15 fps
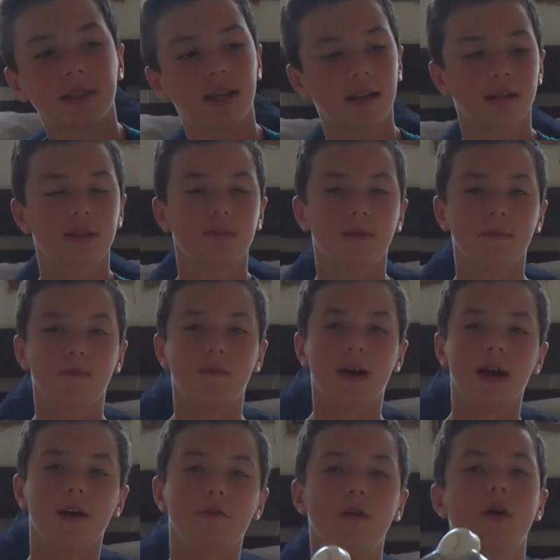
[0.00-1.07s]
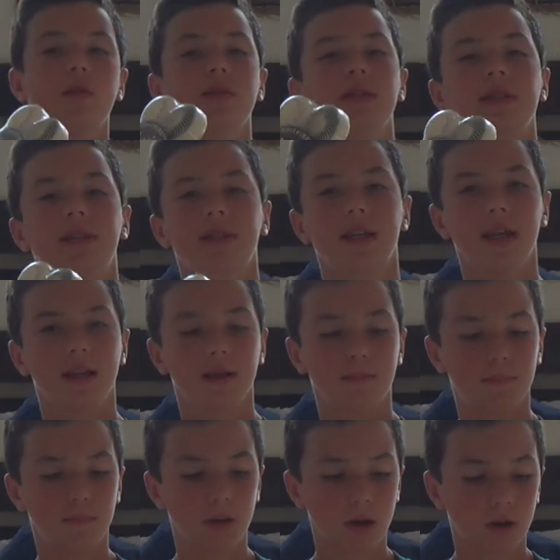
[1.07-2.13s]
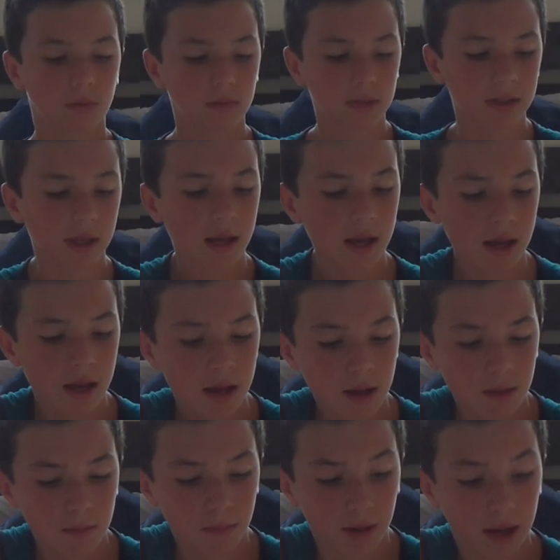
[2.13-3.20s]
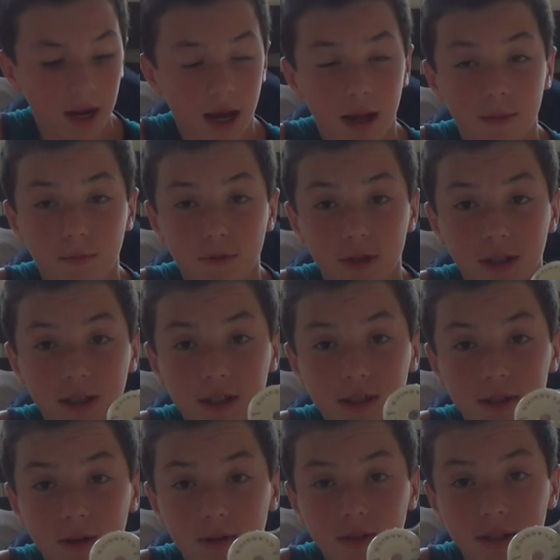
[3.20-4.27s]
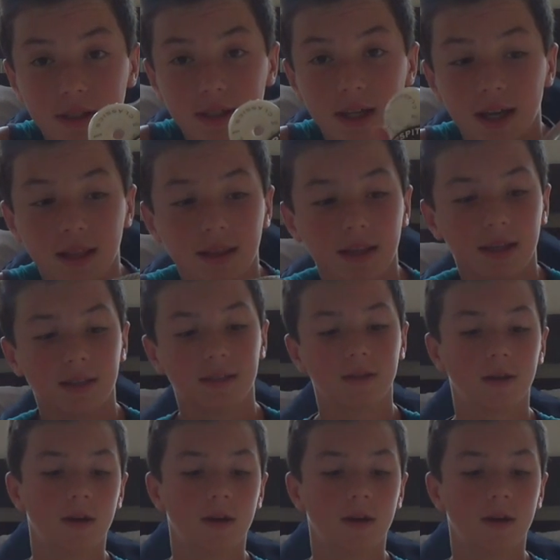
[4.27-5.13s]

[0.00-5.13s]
skated Spitfire, I've only skated Bones, but I'm really stoked to skate these.